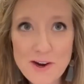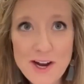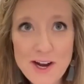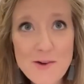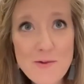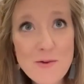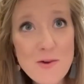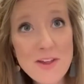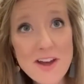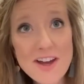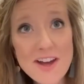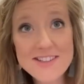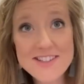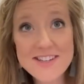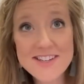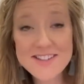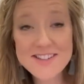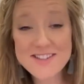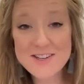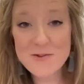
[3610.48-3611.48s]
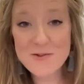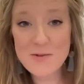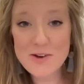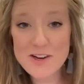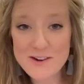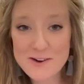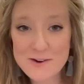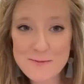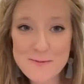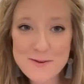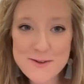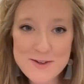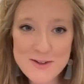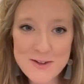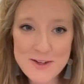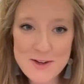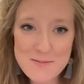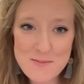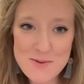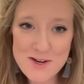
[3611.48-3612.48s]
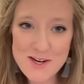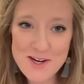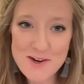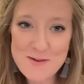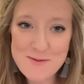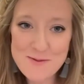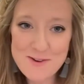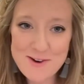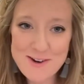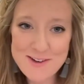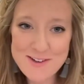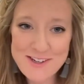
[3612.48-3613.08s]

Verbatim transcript: right. Well, that does it. We are officially a minute over our